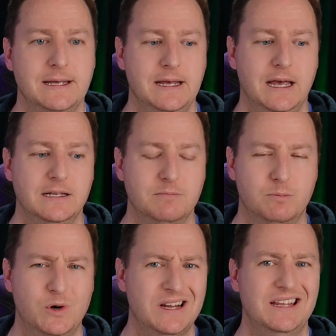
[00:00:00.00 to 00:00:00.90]
and
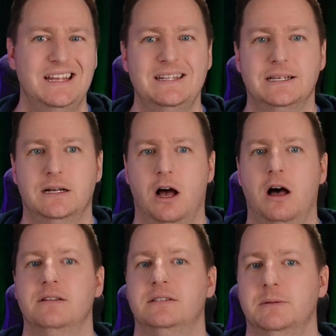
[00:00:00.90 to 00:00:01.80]
bringing in the
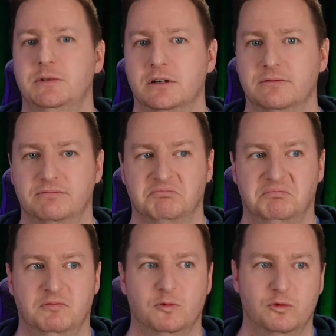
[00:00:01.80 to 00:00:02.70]
concept of
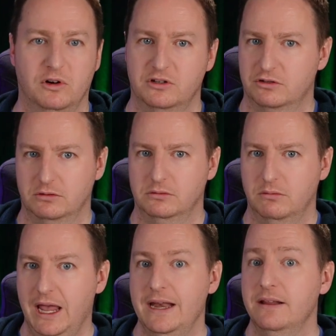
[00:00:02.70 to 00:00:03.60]
virtual
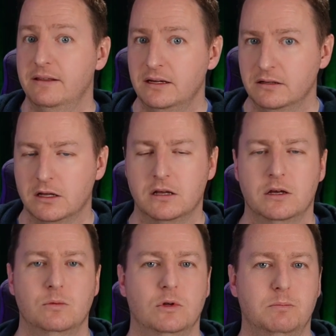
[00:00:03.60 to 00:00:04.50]
anything
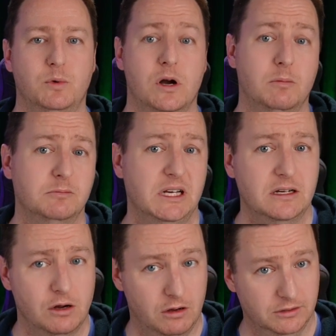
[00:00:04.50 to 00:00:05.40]
will probably
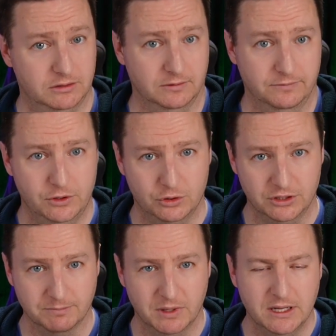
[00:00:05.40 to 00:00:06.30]
cause
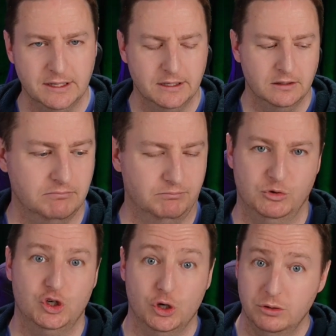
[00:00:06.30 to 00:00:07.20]
confusion.
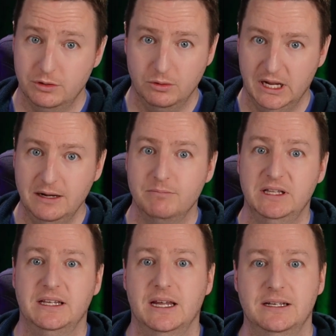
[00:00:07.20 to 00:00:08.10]
Sure, you can
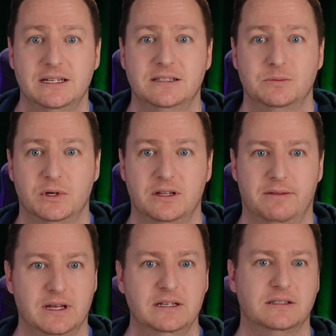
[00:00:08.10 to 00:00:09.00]
mitigate this with
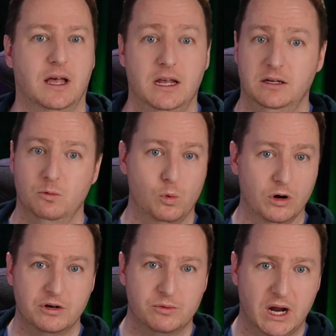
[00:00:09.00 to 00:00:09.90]
things like
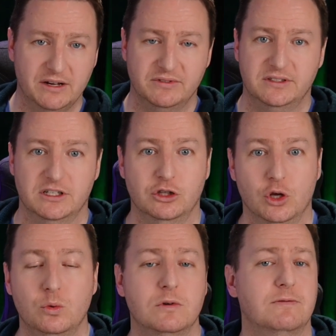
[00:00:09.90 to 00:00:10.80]
OneDrive's
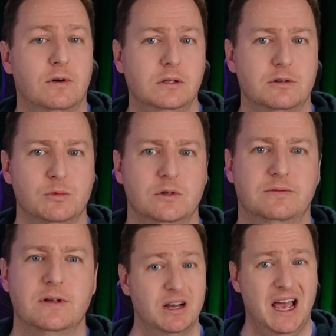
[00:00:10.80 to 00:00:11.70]
known folder
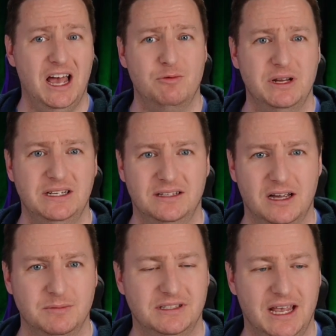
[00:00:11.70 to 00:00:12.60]
move, but how many
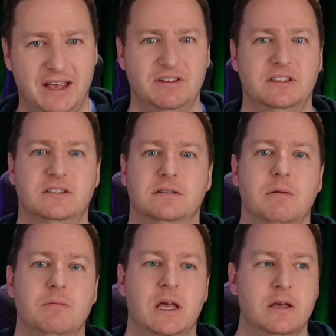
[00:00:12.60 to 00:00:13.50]
times haven't some